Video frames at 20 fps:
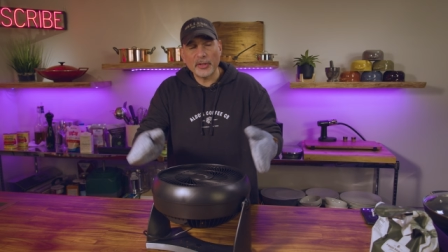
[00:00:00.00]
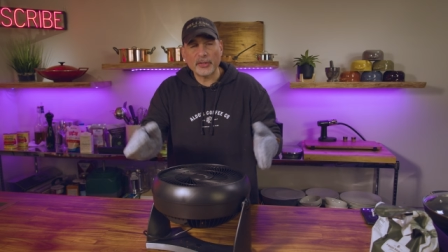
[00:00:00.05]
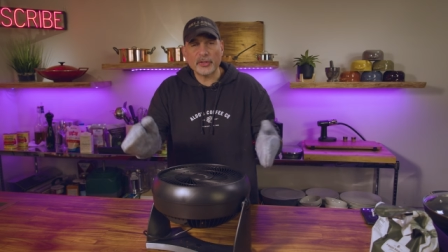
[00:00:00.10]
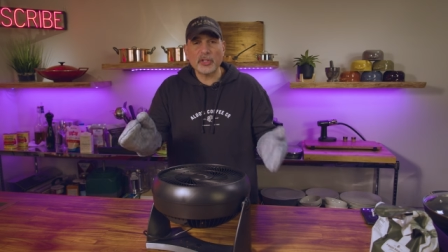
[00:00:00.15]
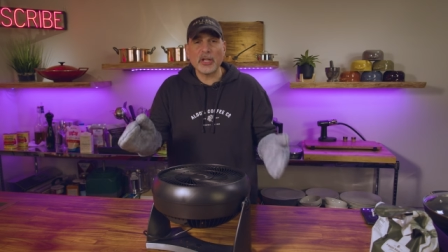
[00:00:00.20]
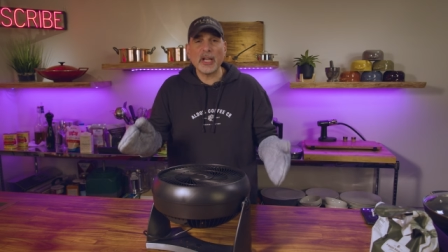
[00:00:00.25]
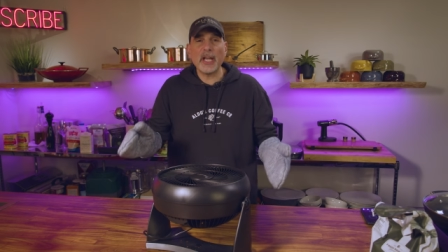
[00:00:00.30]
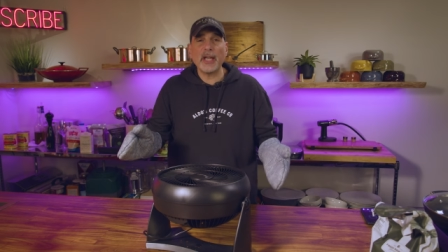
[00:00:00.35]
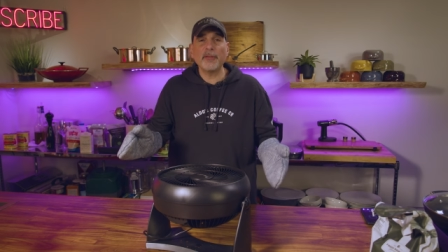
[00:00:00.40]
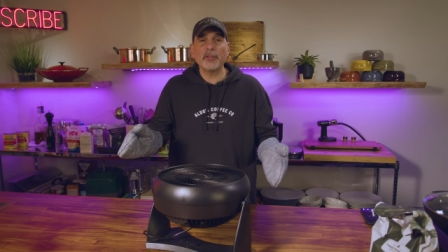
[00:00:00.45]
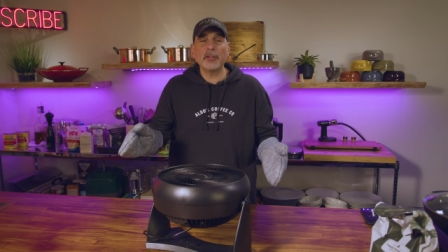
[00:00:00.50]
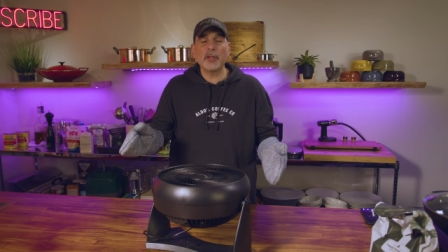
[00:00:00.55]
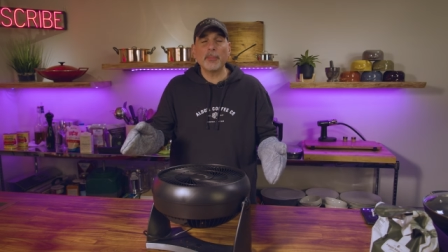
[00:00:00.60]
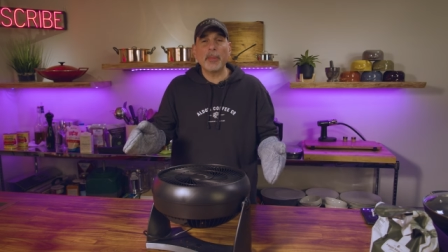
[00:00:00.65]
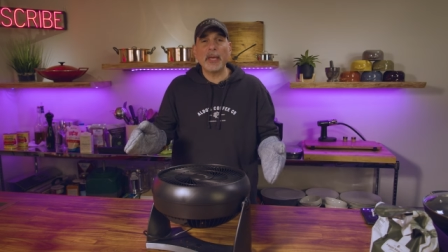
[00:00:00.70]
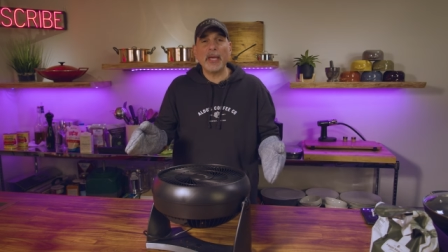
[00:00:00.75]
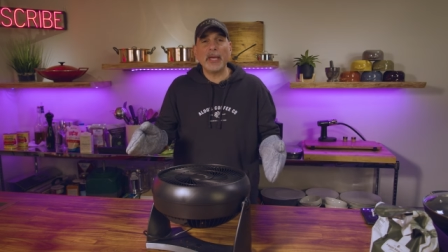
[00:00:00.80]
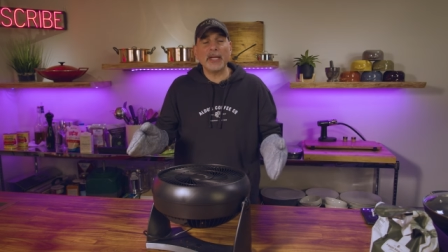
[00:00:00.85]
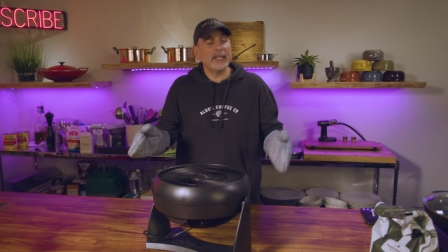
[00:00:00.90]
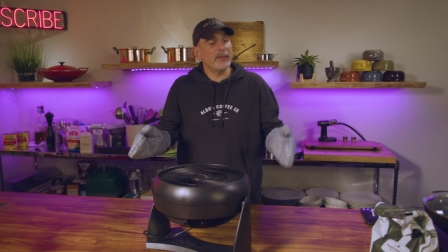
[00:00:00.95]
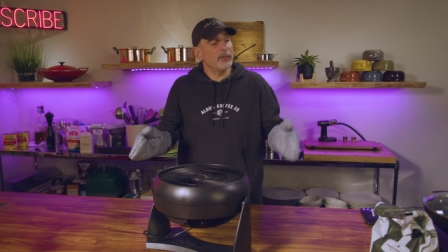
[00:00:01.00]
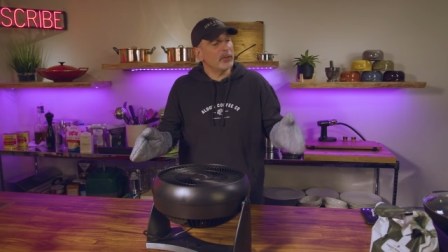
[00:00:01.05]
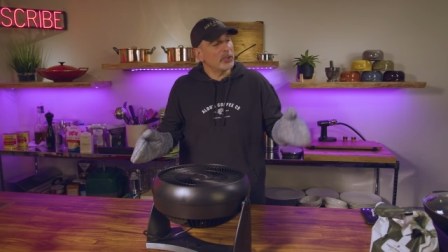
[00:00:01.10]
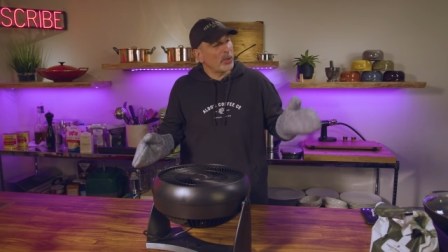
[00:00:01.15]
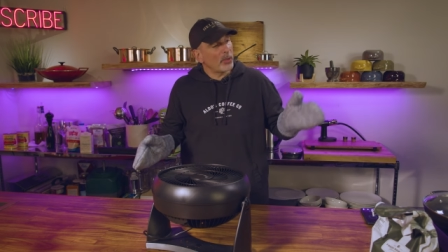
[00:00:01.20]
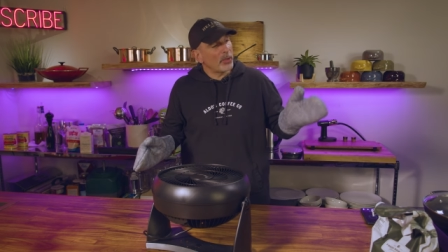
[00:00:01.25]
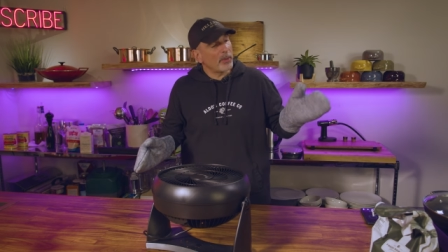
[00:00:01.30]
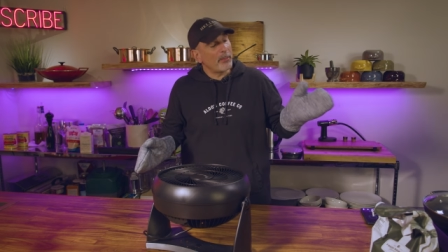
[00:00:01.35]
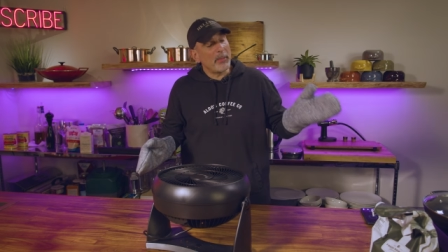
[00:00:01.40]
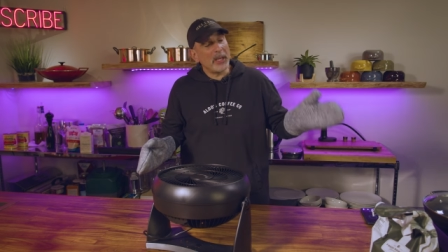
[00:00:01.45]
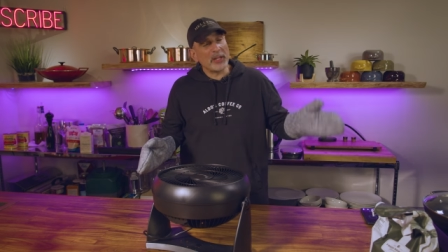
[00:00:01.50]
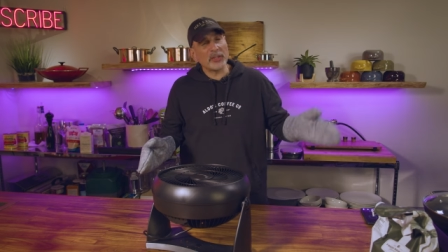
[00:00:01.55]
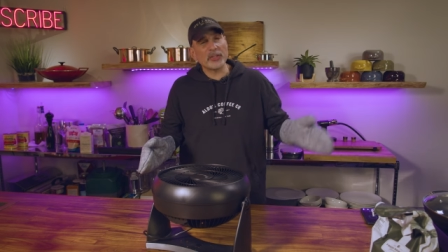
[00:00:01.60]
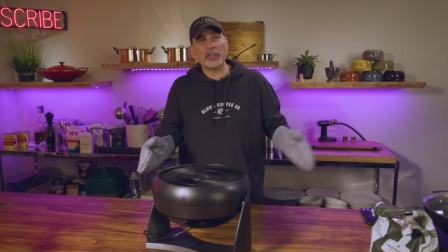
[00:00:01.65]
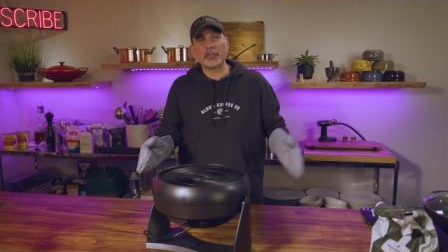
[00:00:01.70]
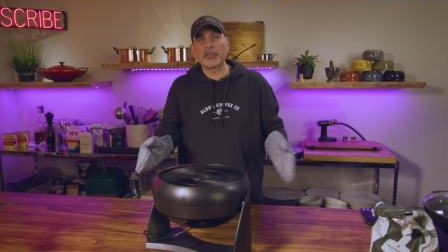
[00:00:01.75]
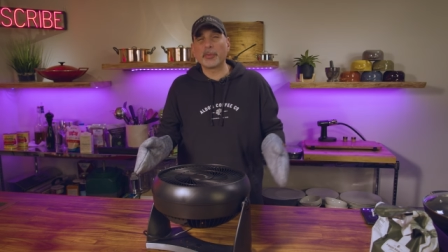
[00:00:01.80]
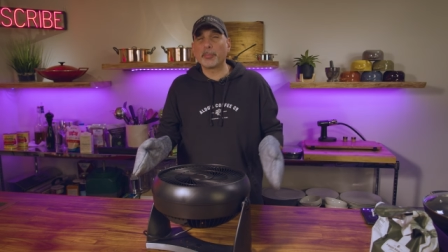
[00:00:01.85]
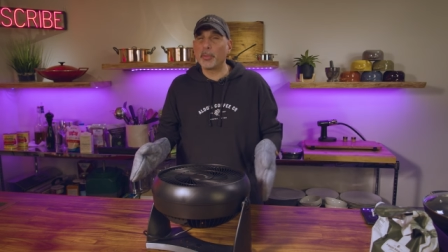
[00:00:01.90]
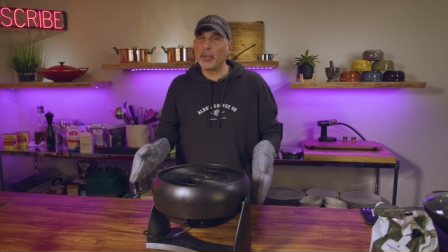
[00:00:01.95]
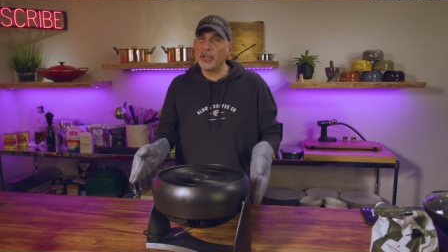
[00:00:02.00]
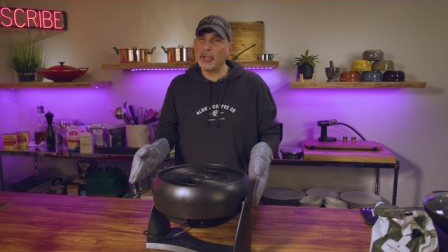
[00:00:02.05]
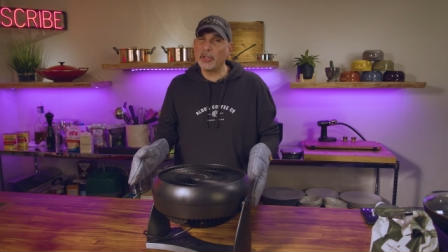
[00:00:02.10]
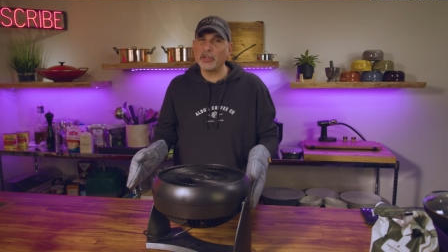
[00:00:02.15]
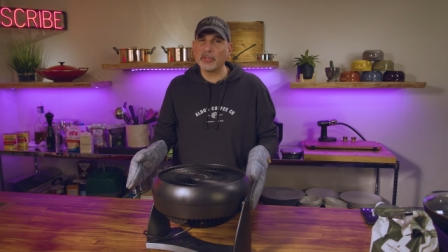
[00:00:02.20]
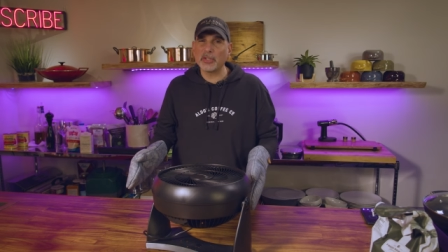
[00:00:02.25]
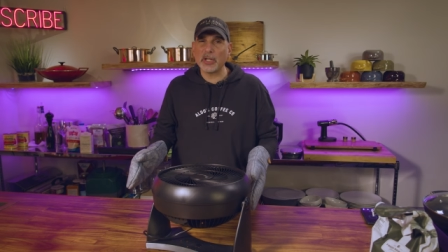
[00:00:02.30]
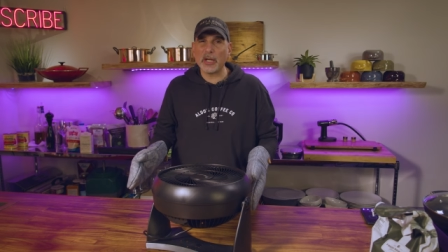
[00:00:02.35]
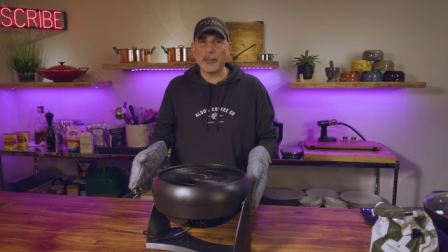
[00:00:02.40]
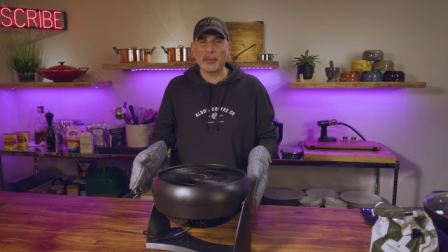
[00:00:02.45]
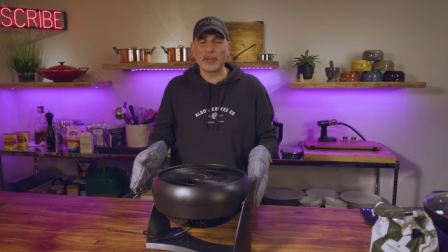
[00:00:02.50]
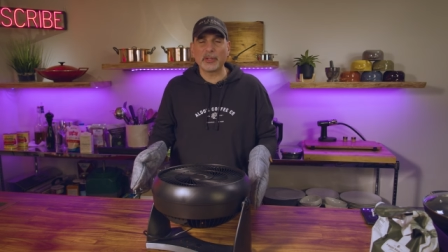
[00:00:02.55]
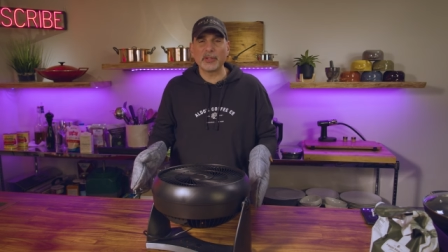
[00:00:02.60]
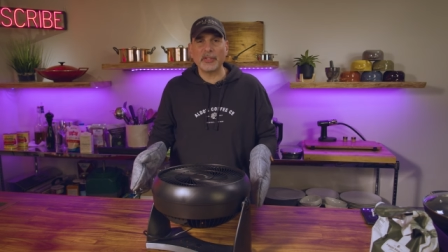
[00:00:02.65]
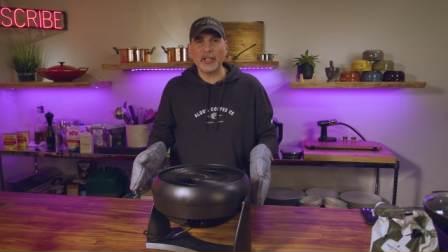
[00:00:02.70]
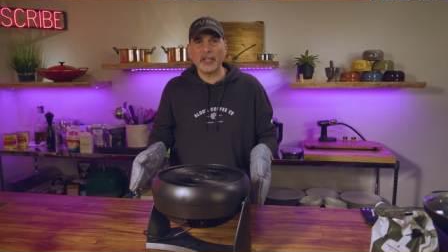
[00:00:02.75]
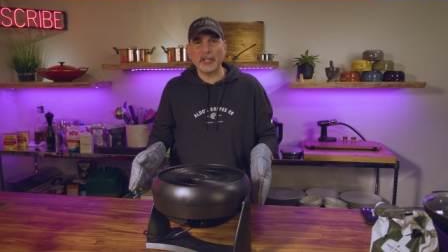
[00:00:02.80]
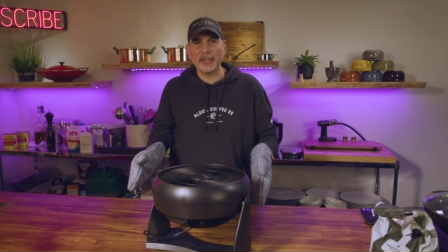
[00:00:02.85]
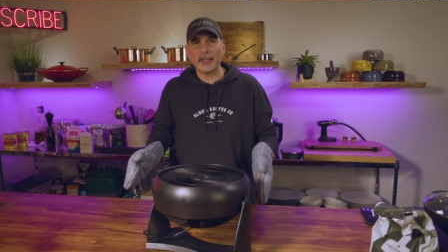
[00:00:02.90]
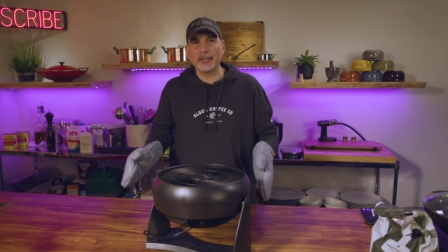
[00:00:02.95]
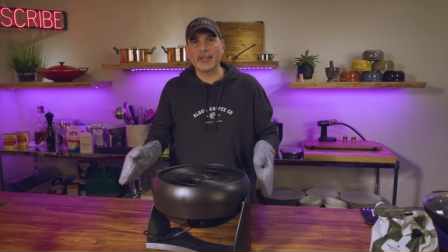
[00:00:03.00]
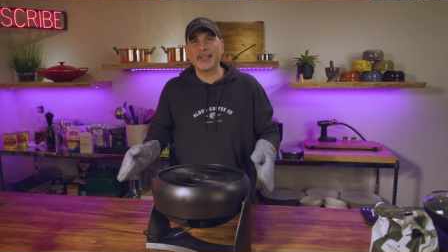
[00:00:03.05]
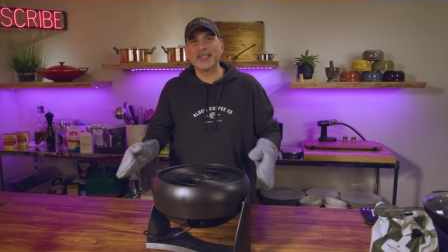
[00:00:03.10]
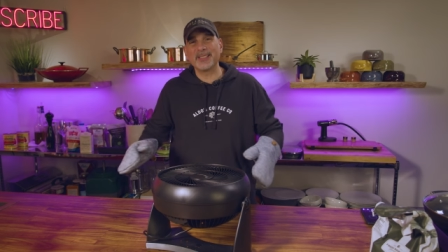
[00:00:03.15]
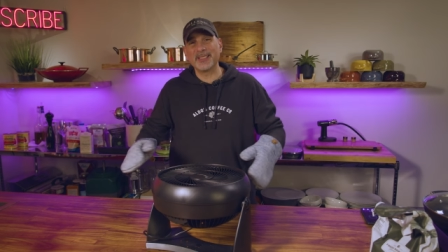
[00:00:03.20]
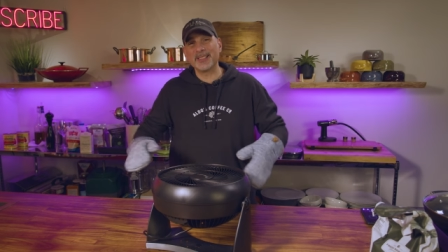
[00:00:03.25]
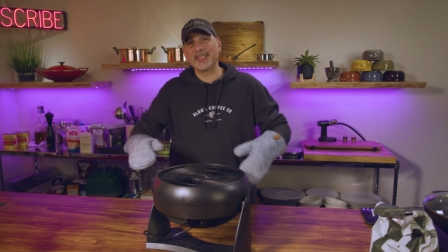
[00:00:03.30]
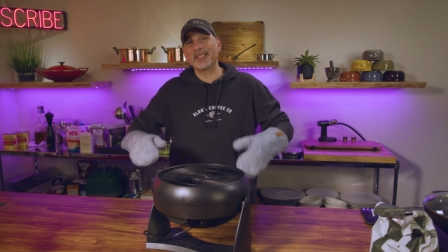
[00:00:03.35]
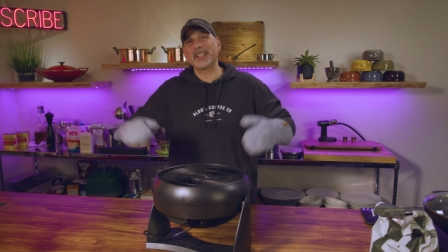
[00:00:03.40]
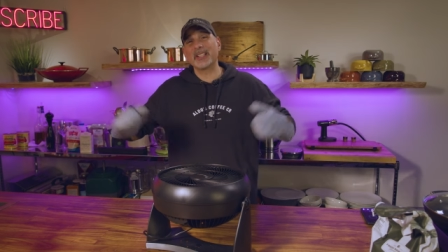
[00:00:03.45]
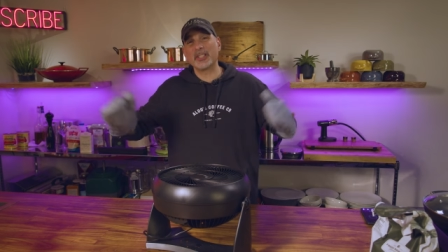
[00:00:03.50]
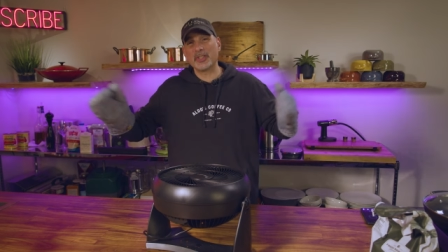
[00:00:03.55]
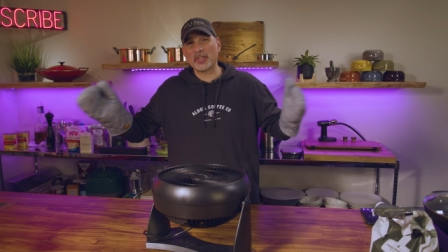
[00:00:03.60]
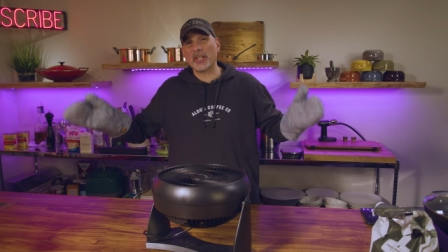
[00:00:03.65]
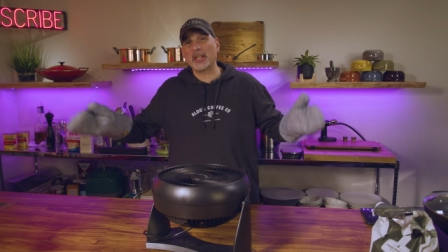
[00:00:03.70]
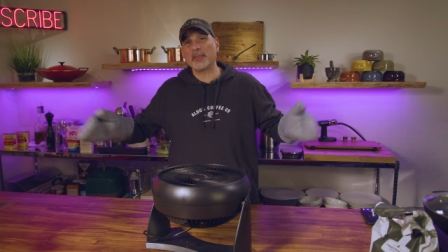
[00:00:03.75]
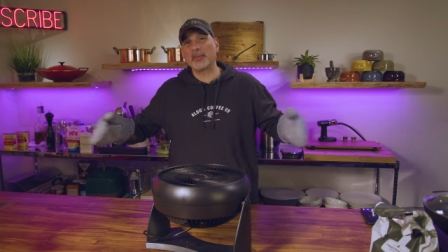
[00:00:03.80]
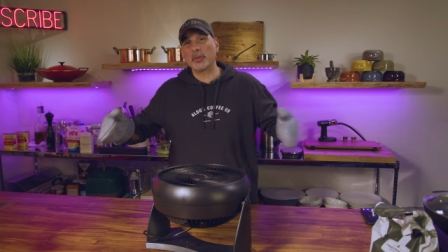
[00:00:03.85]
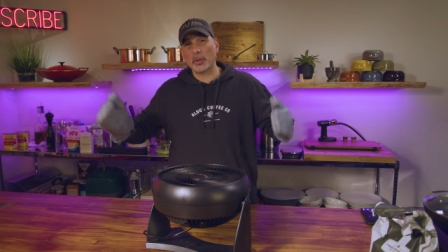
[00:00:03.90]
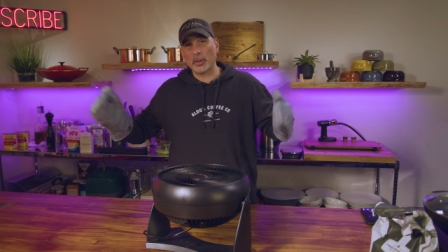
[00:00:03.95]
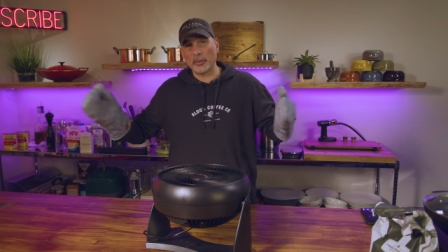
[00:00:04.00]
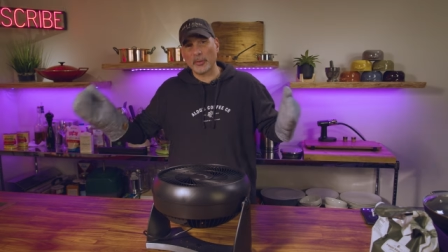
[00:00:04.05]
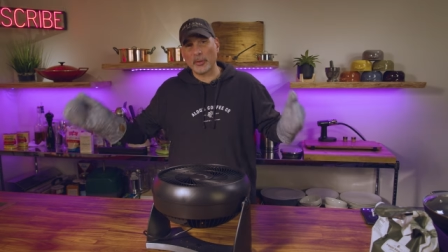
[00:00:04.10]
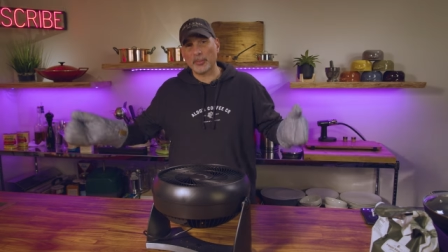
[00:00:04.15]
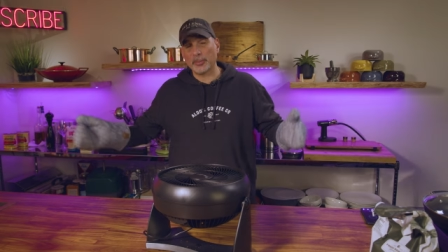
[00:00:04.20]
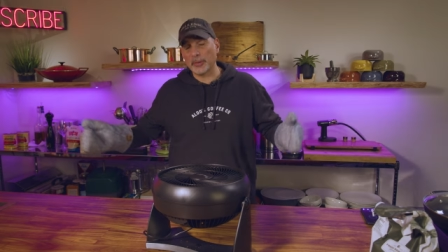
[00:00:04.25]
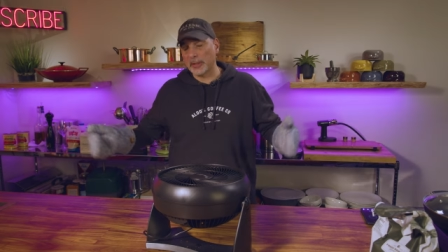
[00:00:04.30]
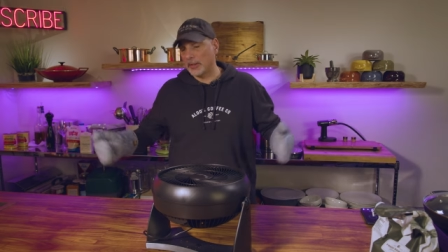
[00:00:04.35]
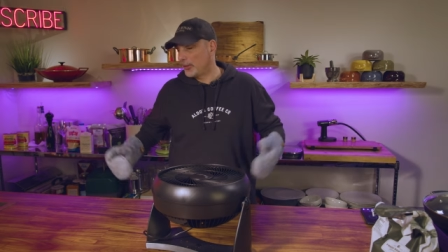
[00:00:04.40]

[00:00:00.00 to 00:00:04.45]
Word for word: if there's chaff in the bag, even though the mesh does a pretty good job of containing it, you're gonna get chaff all over the